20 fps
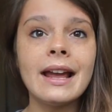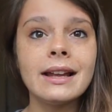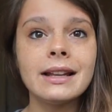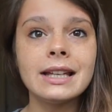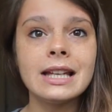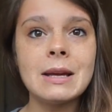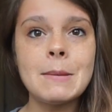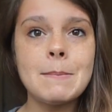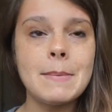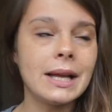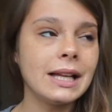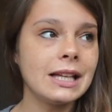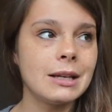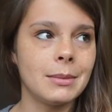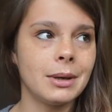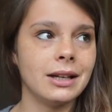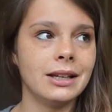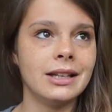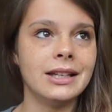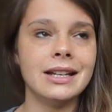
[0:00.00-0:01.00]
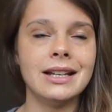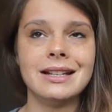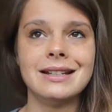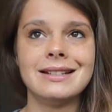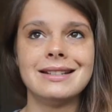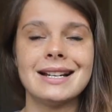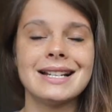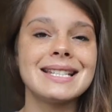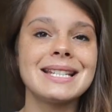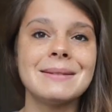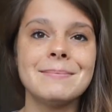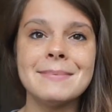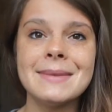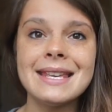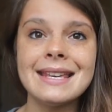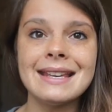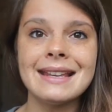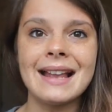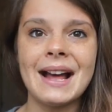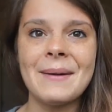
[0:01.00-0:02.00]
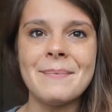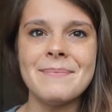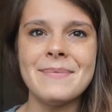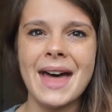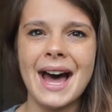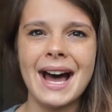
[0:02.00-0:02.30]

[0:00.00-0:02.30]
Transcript: alien belly button doesn't mean I'm